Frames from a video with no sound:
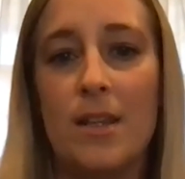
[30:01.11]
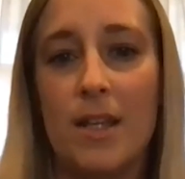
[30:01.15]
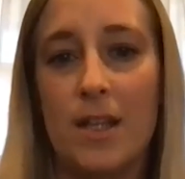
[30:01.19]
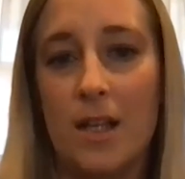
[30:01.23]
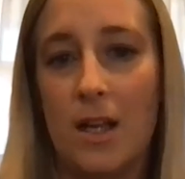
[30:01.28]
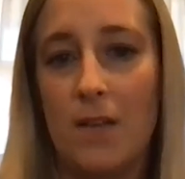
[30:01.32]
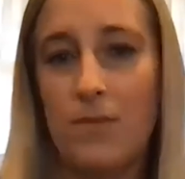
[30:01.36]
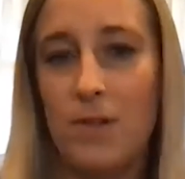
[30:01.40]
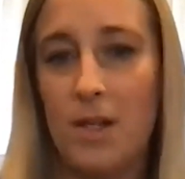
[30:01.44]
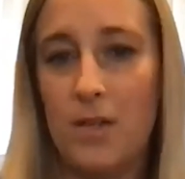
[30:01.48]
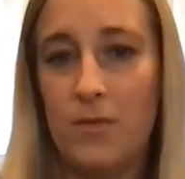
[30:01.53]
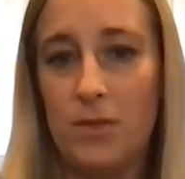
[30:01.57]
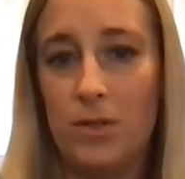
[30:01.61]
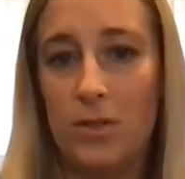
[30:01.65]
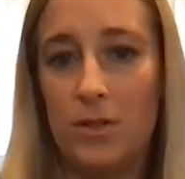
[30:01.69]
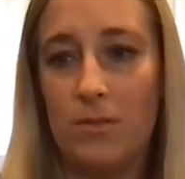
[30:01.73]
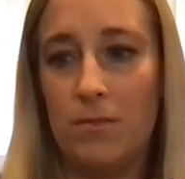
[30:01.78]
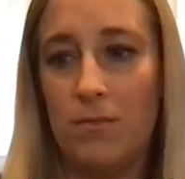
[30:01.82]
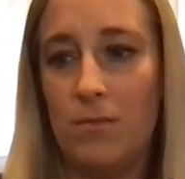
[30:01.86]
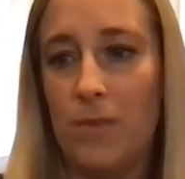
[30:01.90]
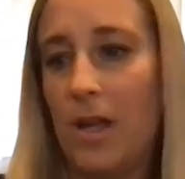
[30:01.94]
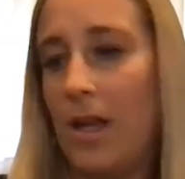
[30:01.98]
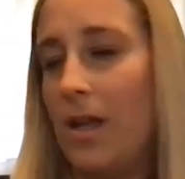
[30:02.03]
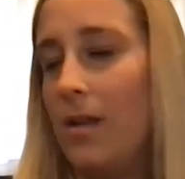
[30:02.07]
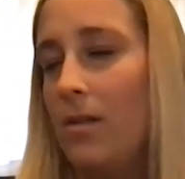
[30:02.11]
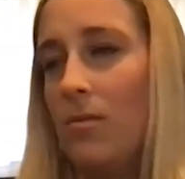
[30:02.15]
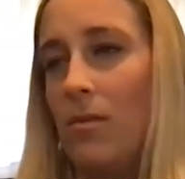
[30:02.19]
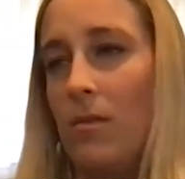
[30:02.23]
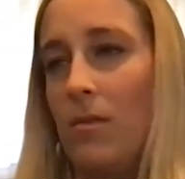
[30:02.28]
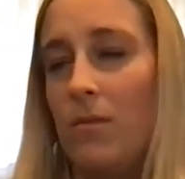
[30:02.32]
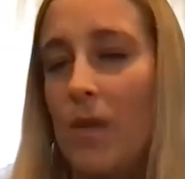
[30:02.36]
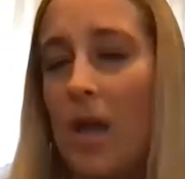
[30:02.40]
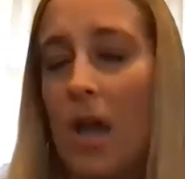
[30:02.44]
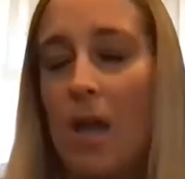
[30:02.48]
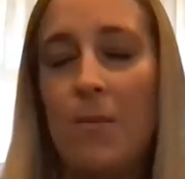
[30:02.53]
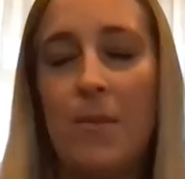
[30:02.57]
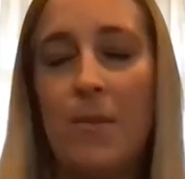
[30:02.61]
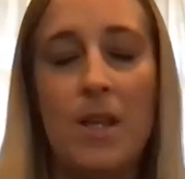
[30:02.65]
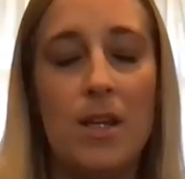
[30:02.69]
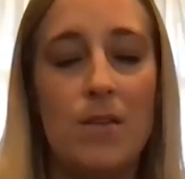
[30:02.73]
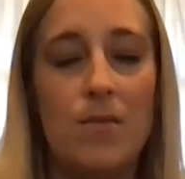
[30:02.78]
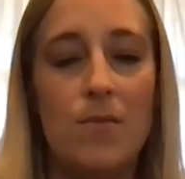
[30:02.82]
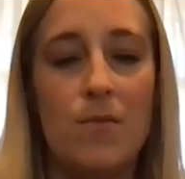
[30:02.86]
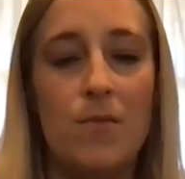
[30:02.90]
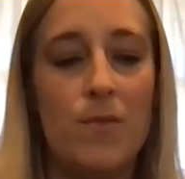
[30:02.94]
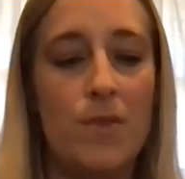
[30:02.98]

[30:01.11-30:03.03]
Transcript: Like I've never I mean,